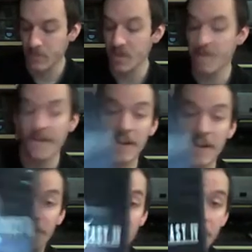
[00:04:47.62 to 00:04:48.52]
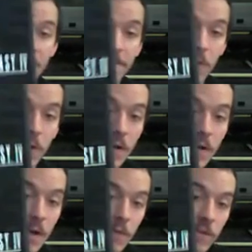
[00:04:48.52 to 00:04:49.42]
Final Fantasy IV,
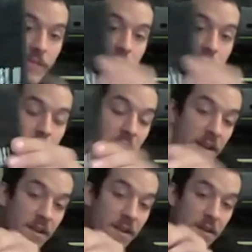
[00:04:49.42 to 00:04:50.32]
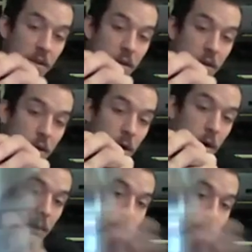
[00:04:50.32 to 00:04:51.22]
which I've been playing.
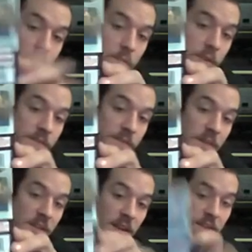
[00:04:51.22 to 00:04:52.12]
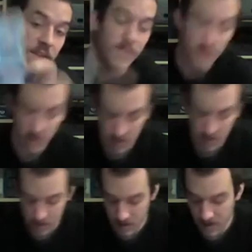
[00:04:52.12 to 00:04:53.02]
Pretty fun game.
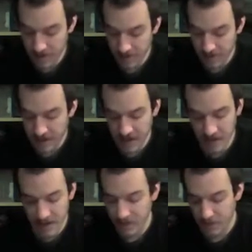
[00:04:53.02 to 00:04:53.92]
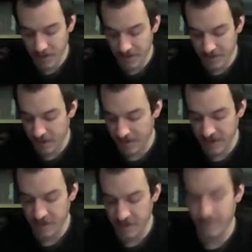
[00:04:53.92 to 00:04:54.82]
I definitely like it. I never played Final
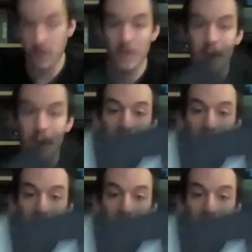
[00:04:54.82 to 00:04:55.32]
Fantasy IV when I was a